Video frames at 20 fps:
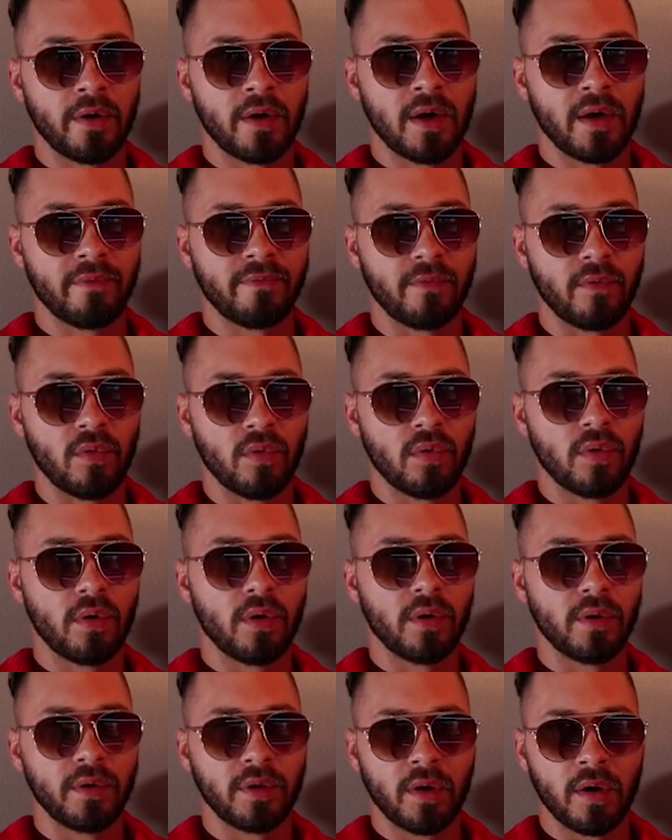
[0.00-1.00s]
and off,
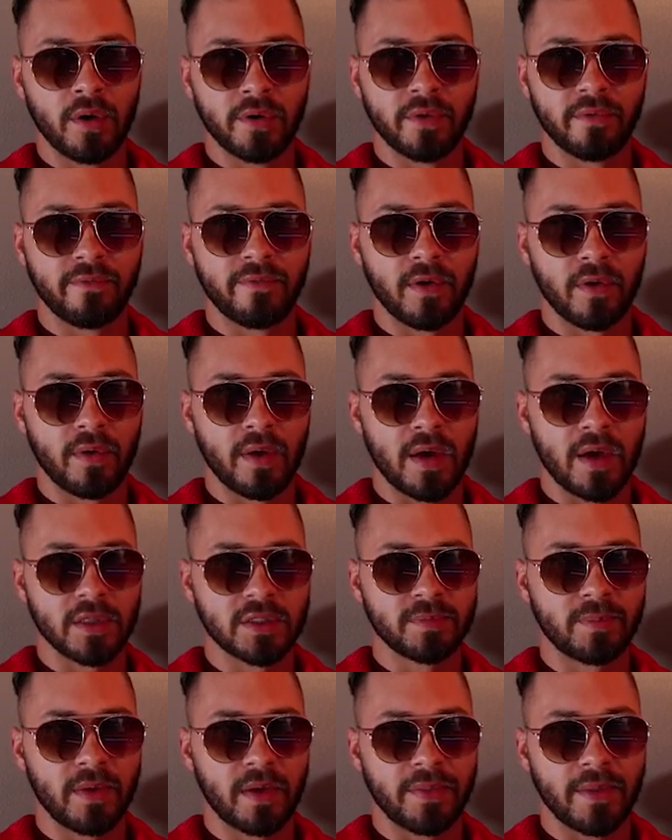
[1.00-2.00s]
or on your phone
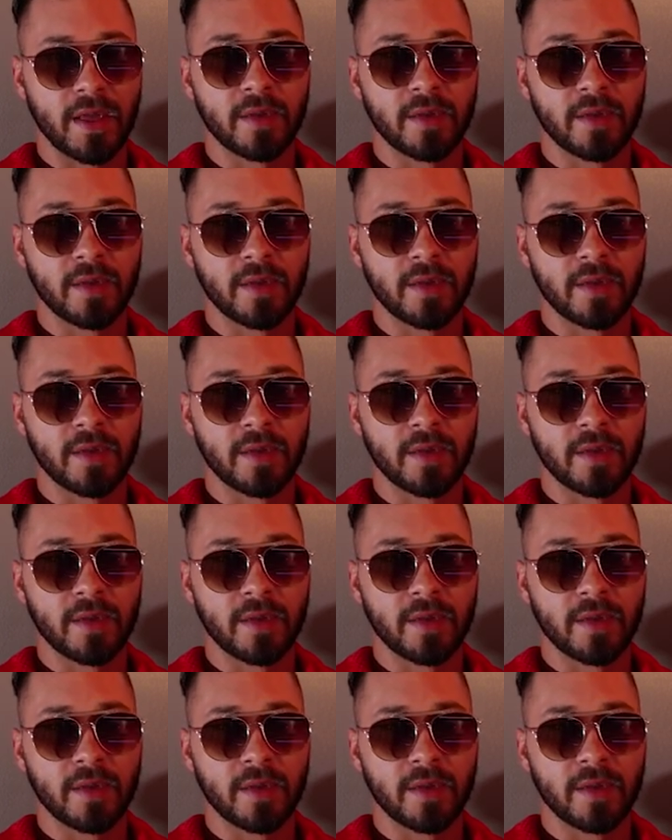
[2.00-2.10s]
hotspot.